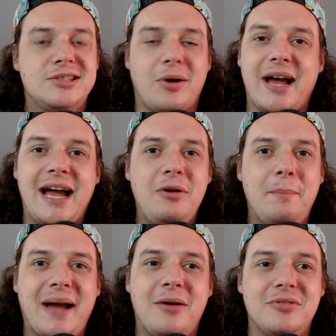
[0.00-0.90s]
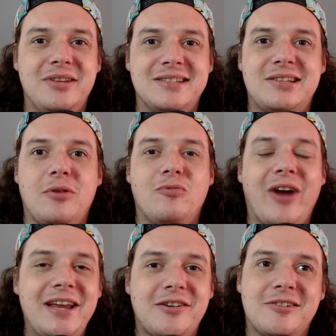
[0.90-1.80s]
So how about this
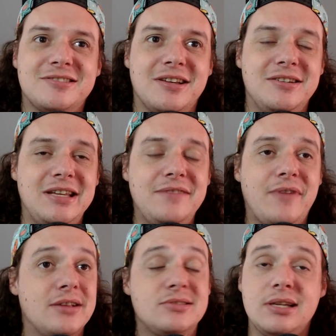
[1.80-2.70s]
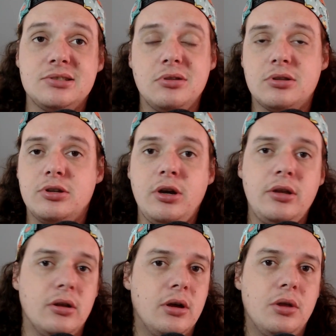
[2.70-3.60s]
Raiders defense? It's looked
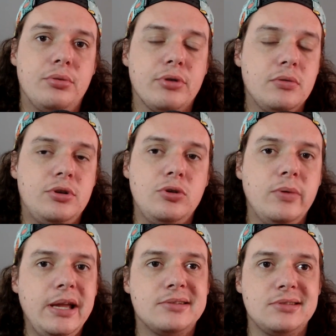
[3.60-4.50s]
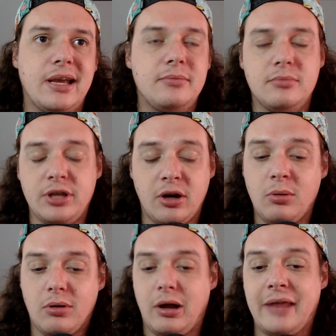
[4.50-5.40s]
good through two weeks, and you
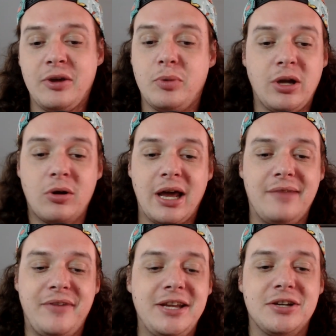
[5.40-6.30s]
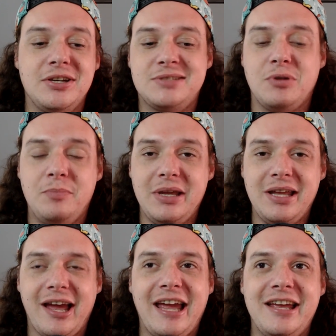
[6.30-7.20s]
know I think we all kind of figured this would
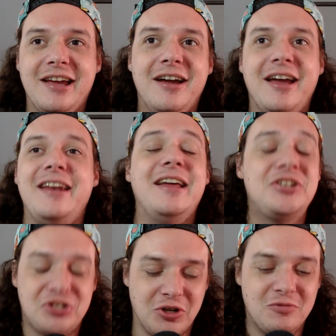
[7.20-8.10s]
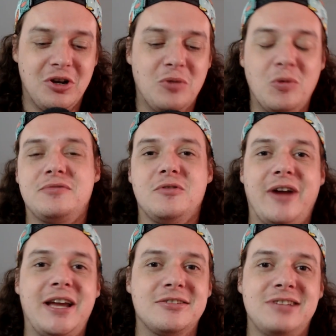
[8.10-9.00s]
be a an issue with the
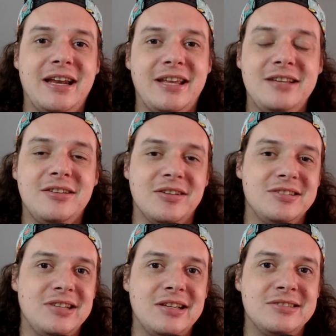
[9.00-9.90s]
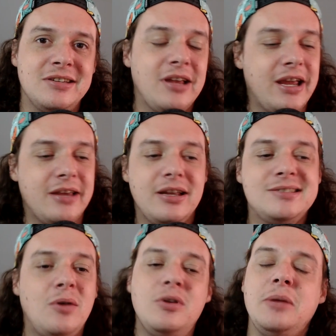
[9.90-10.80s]
Raiders heading into this season, and
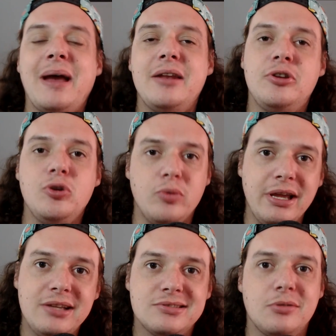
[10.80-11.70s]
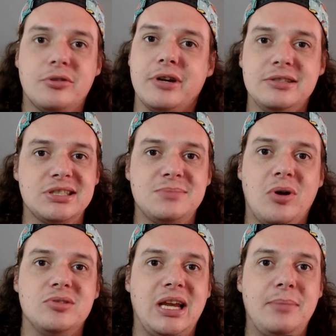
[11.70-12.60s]
it's only been two weeks, so there is a small
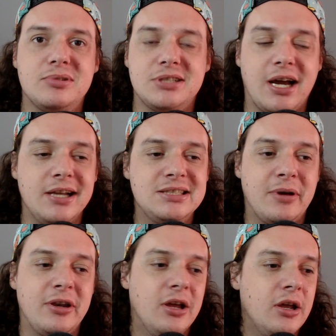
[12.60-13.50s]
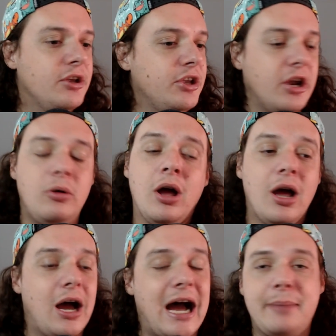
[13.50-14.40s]
sample size. But you know
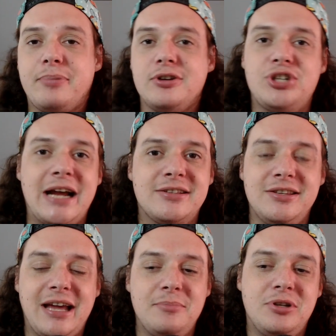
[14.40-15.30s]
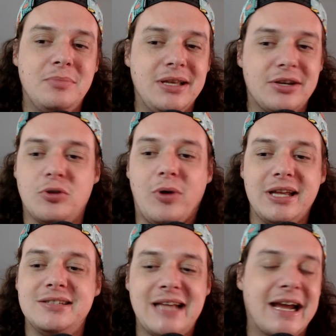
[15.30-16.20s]
I projected them to be the
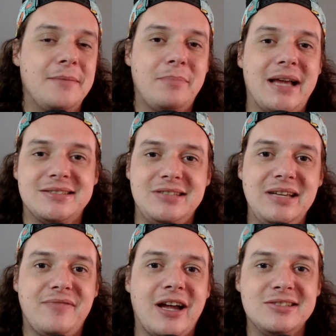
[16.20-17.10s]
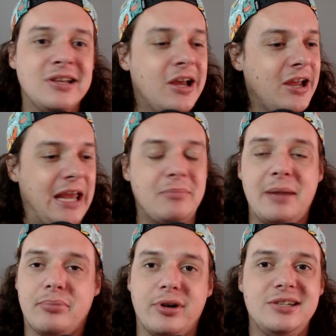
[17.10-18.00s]
22nd best defense in my
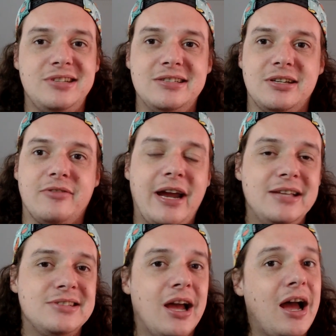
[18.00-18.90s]
preseason grades.